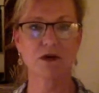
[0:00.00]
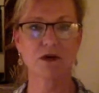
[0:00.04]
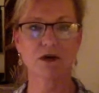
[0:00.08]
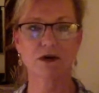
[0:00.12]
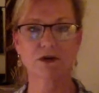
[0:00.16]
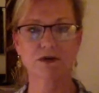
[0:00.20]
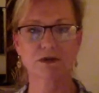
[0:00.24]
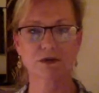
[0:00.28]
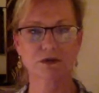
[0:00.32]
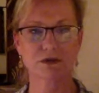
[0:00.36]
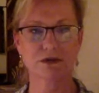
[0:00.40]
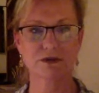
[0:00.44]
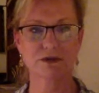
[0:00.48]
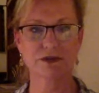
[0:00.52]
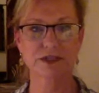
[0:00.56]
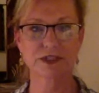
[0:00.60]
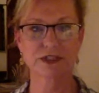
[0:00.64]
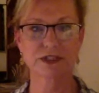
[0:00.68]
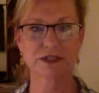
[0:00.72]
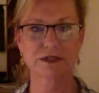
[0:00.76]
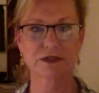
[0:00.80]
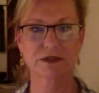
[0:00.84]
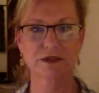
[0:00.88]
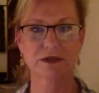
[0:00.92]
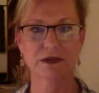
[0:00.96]

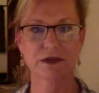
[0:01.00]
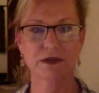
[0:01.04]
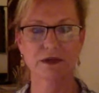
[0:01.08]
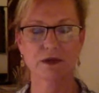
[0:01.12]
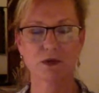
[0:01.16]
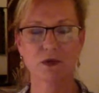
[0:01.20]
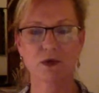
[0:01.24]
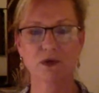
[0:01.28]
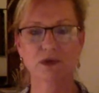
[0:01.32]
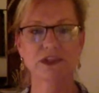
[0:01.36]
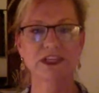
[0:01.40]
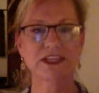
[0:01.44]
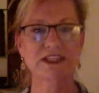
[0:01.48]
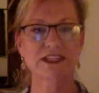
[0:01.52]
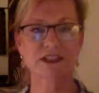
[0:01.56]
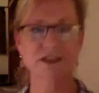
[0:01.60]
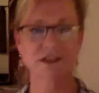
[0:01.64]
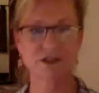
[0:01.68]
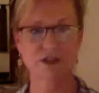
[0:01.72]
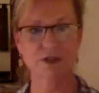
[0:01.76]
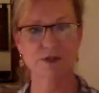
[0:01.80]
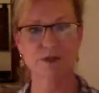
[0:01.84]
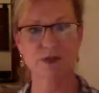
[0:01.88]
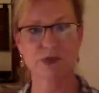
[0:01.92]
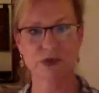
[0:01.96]
articles, or
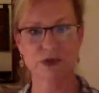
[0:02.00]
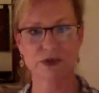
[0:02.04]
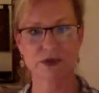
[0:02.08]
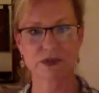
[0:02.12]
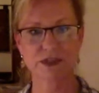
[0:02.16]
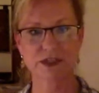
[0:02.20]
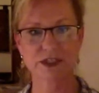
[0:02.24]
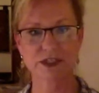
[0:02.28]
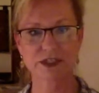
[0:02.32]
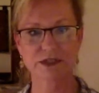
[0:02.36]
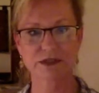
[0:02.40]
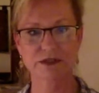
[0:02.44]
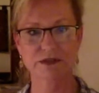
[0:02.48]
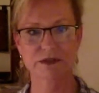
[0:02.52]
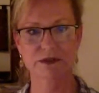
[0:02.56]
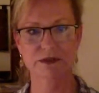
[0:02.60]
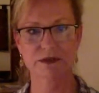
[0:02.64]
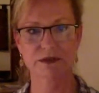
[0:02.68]
listened to books